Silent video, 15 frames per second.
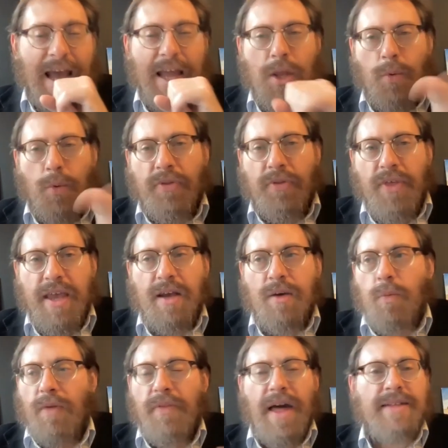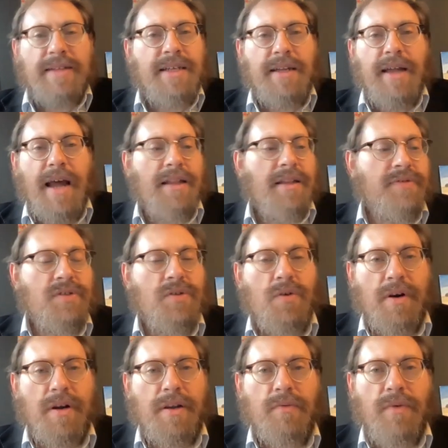And you would think, well, that's it, end of
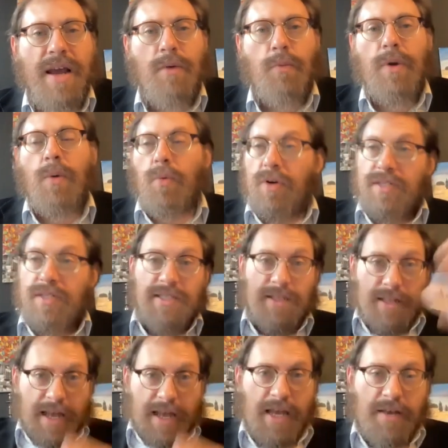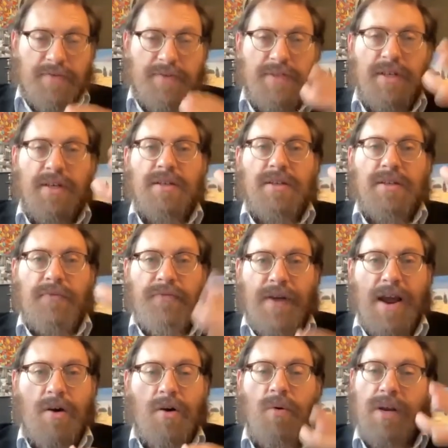story, right? We were slaves to
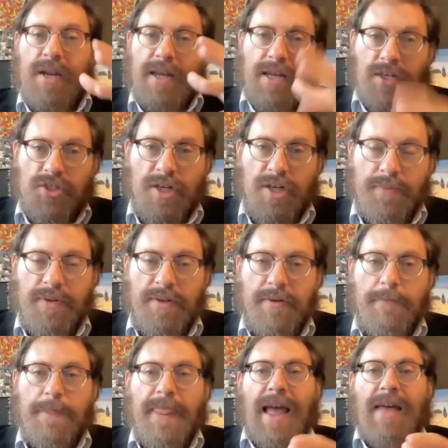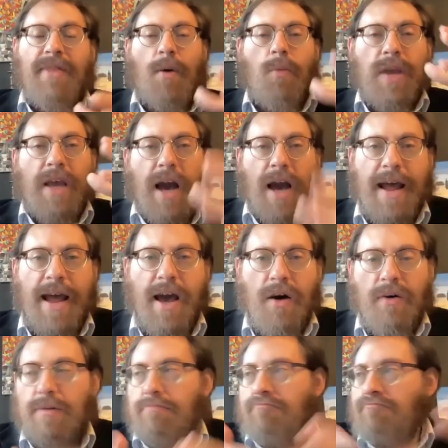Pharaoh in Egypt, and then we got
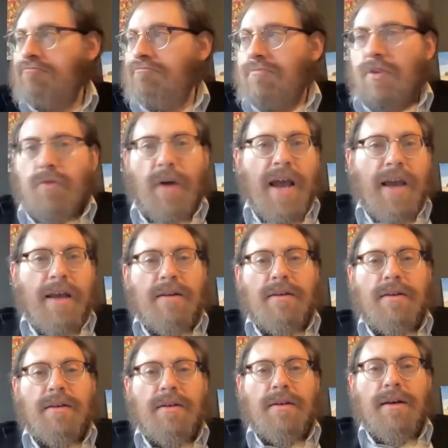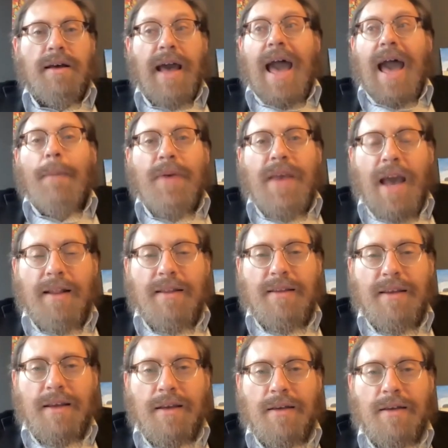out. Great, happy
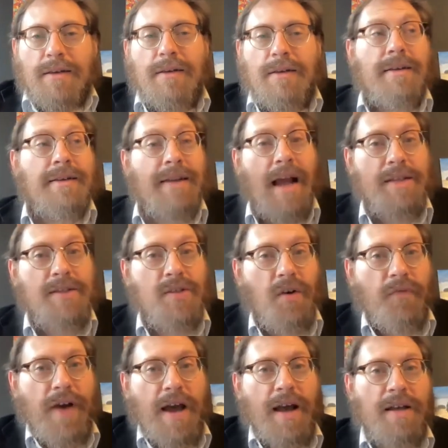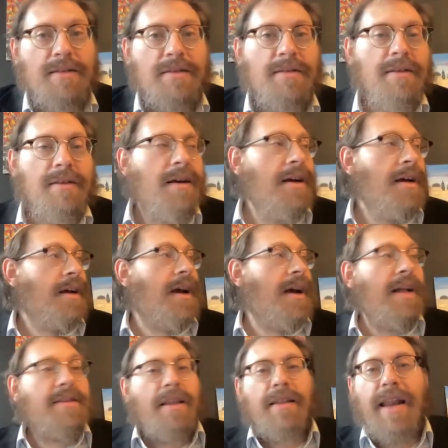ending. Not so fast.
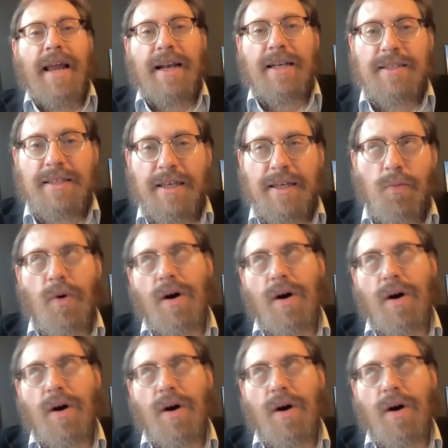Cut to the next scene.